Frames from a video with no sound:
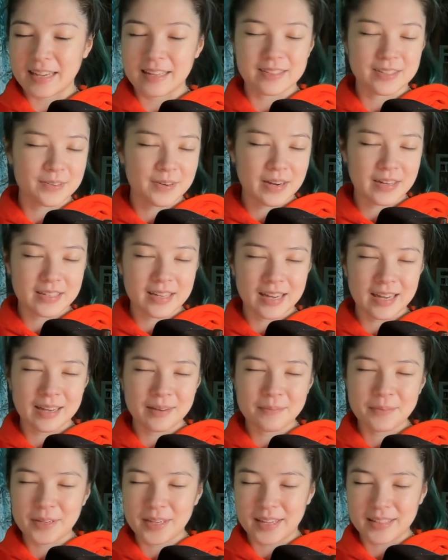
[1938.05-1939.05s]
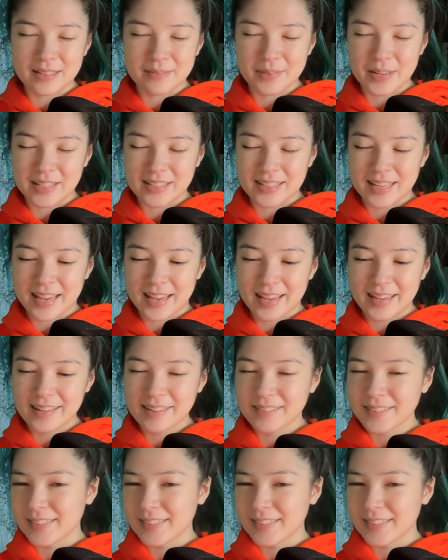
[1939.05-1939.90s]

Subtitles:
It's a great time. We got the best gang.